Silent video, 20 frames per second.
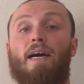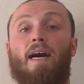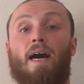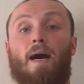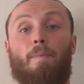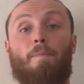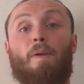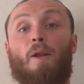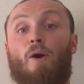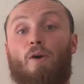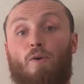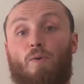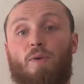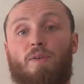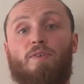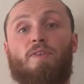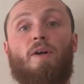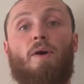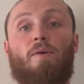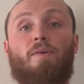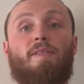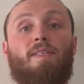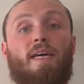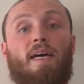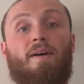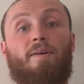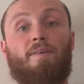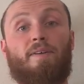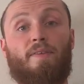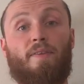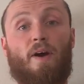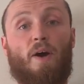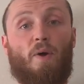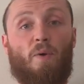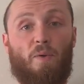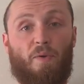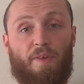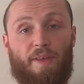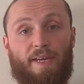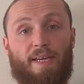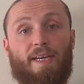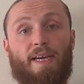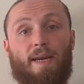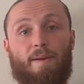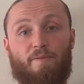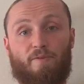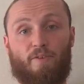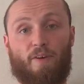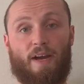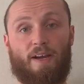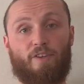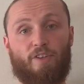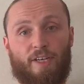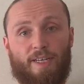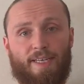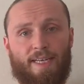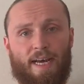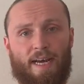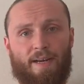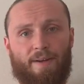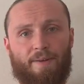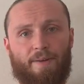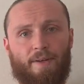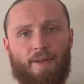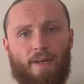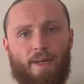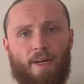a block was knocked out, and the whole thing came crashing down.